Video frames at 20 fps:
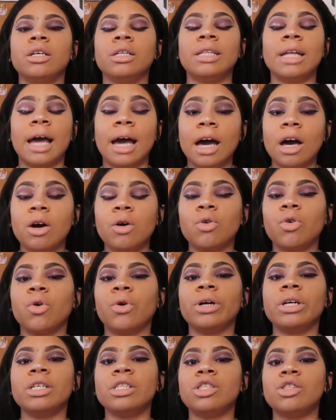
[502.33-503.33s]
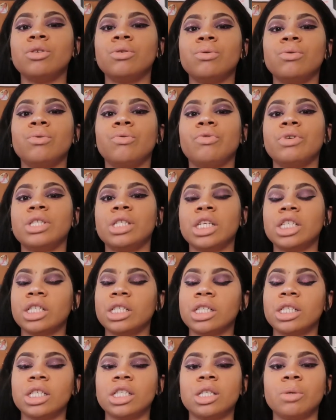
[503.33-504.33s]
now going into
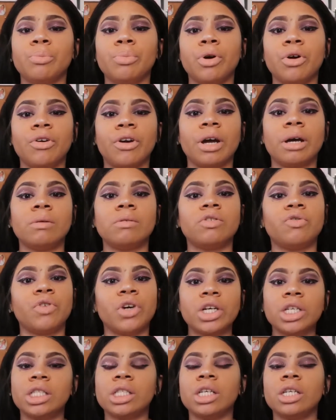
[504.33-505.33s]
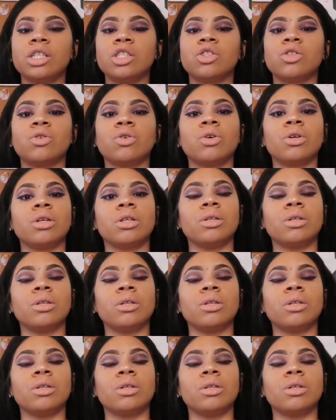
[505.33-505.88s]
physician assistant programs versus